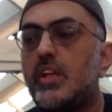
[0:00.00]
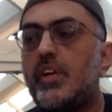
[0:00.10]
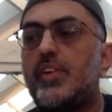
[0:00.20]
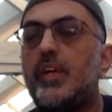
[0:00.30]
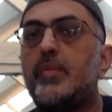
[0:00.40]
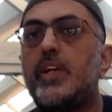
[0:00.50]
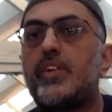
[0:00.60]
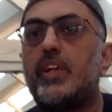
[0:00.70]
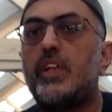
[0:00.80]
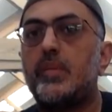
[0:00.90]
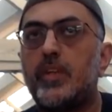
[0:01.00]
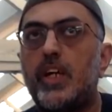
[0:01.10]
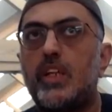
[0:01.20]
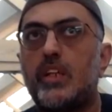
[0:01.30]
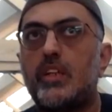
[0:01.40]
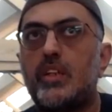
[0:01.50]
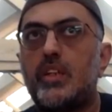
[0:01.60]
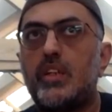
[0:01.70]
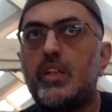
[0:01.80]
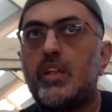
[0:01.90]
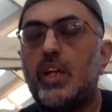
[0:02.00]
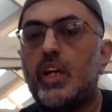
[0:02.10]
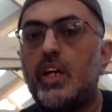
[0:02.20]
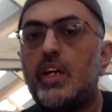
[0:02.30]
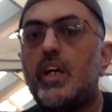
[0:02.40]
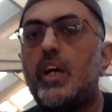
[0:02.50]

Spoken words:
Ar-Rahman Ar-Rahim, ayah.